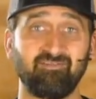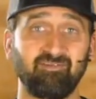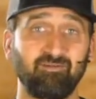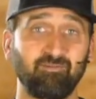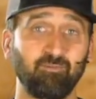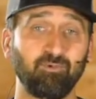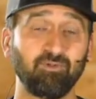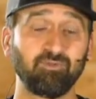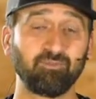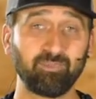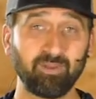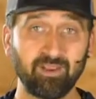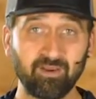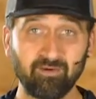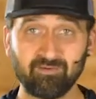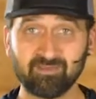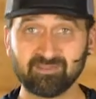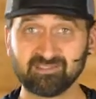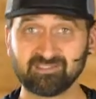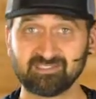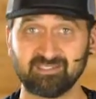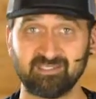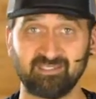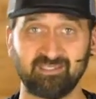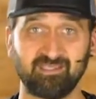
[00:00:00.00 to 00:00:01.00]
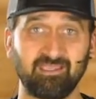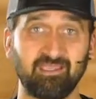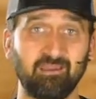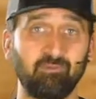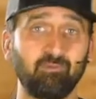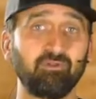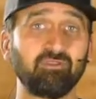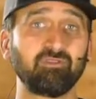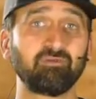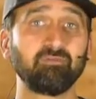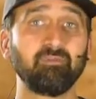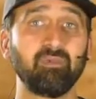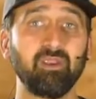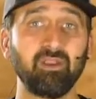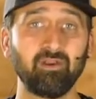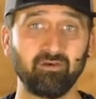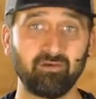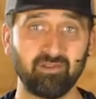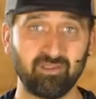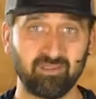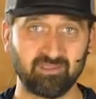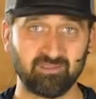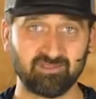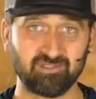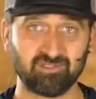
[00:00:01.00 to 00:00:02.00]
and with parenting and with
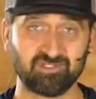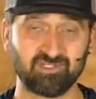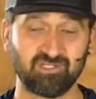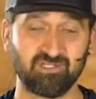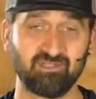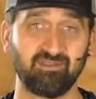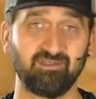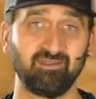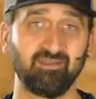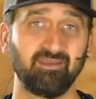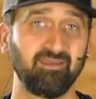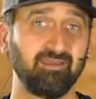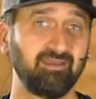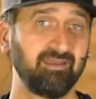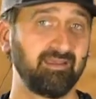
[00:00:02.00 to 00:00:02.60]
marriage and